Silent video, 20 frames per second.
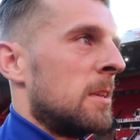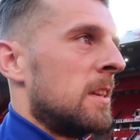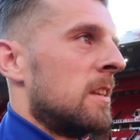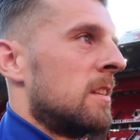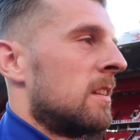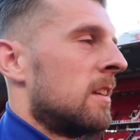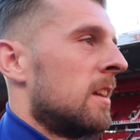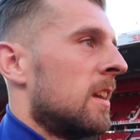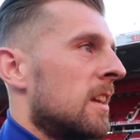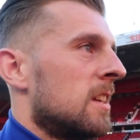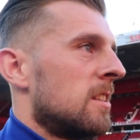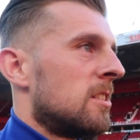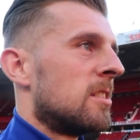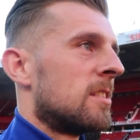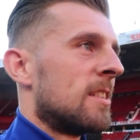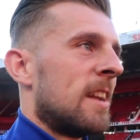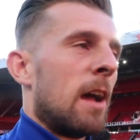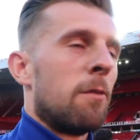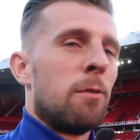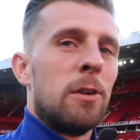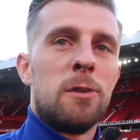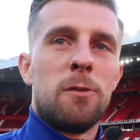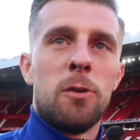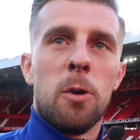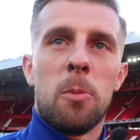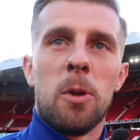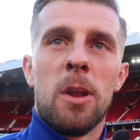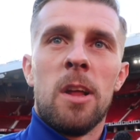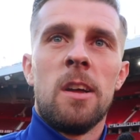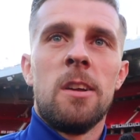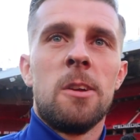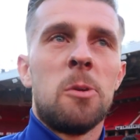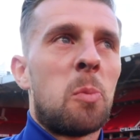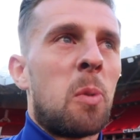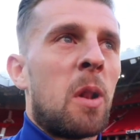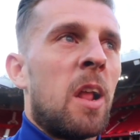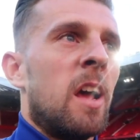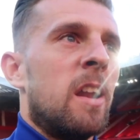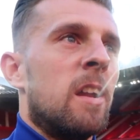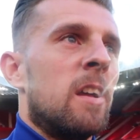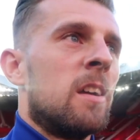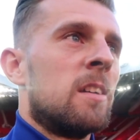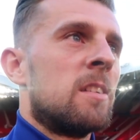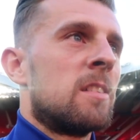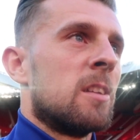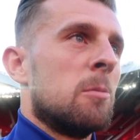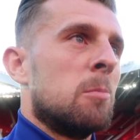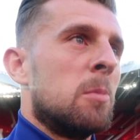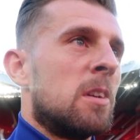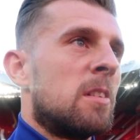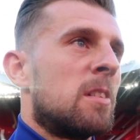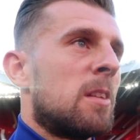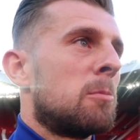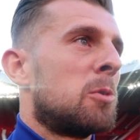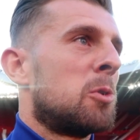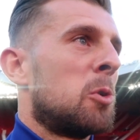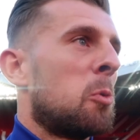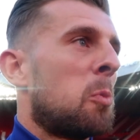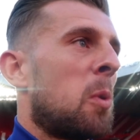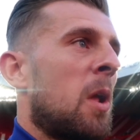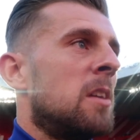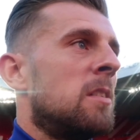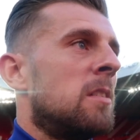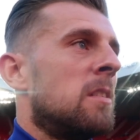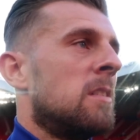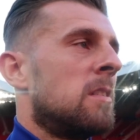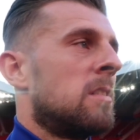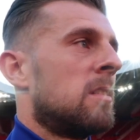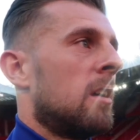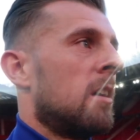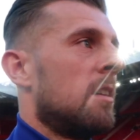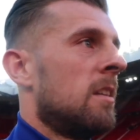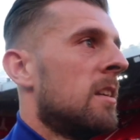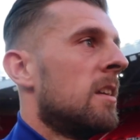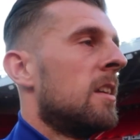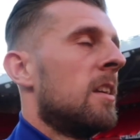I mean, it is crazy. Footballer playing uh, some exceptional places, so